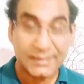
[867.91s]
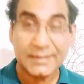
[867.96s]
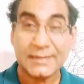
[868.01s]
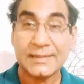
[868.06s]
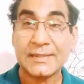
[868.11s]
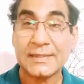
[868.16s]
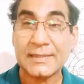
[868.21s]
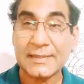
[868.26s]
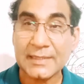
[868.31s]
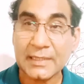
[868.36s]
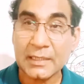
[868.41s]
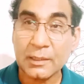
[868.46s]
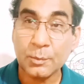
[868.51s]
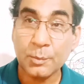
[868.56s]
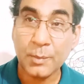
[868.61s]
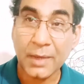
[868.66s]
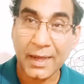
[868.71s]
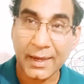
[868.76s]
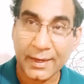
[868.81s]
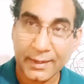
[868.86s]

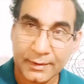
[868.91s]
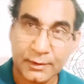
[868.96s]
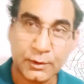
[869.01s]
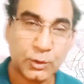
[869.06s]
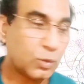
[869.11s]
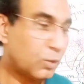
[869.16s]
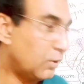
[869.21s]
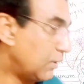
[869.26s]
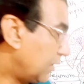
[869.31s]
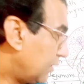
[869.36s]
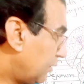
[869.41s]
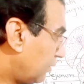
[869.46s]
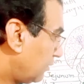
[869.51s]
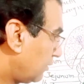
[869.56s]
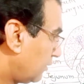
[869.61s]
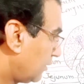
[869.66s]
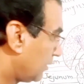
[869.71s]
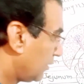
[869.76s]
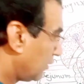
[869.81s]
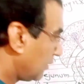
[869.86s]
Sigmoid colon.
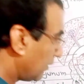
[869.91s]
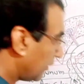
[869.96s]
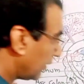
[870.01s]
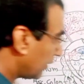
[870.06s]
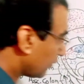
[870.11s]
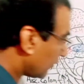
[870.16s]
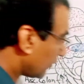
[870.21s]
Here